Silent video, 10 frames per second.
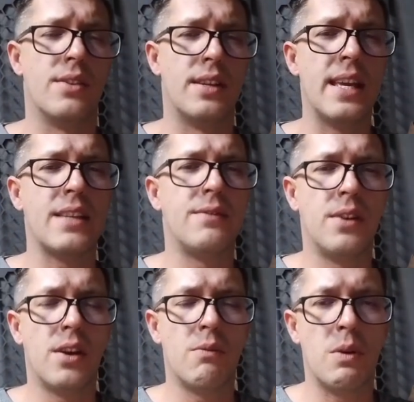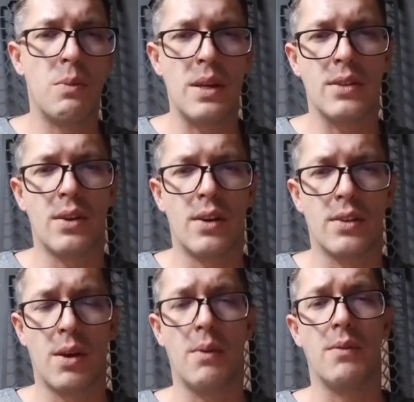till the next video where we
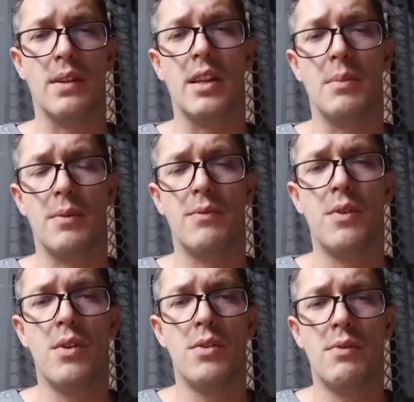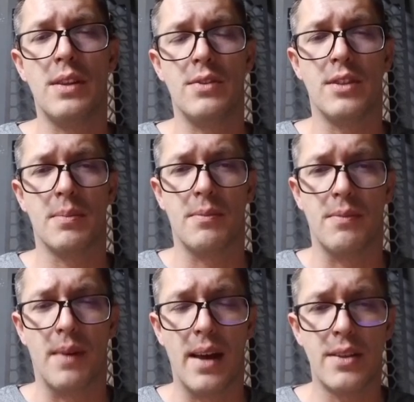start going a little bit further into some
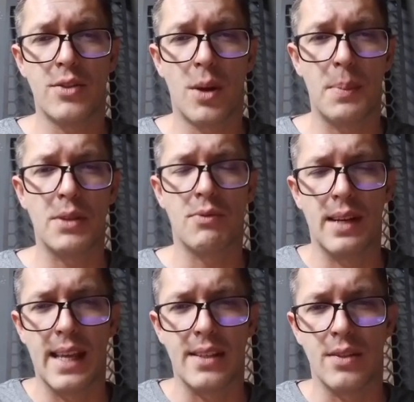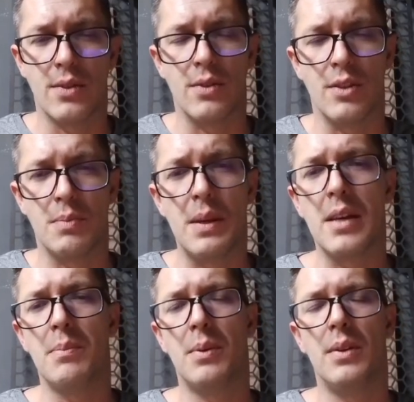other topics relating to
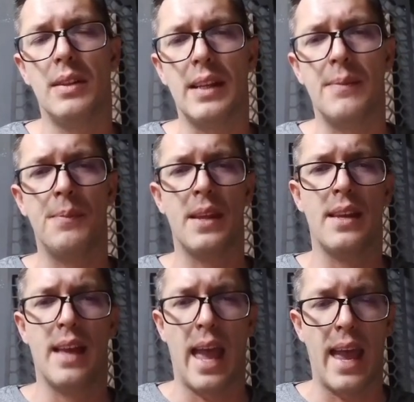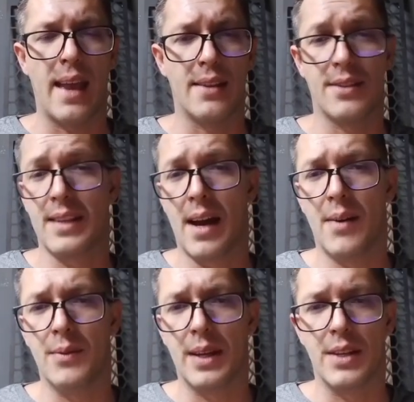speaker building and
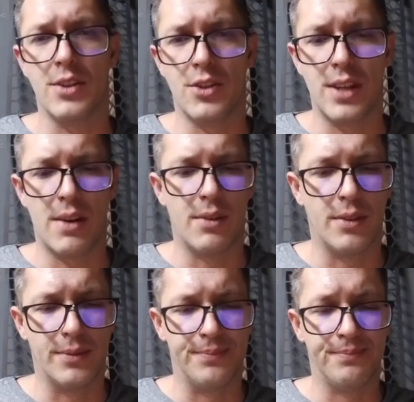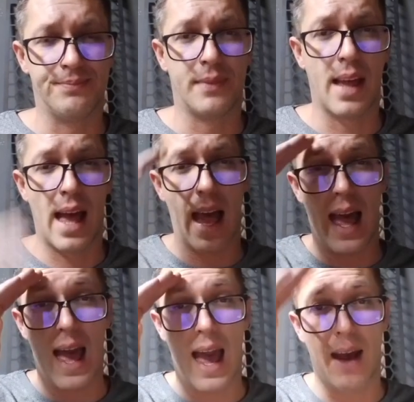sound in general.
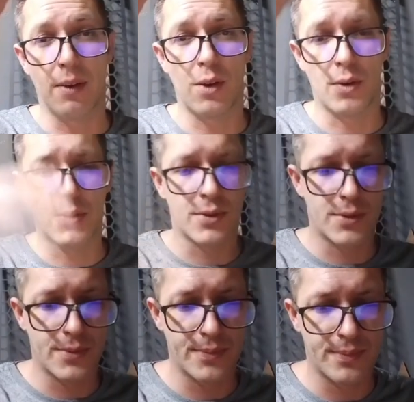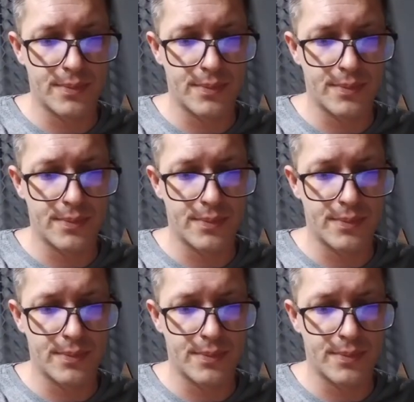Adios.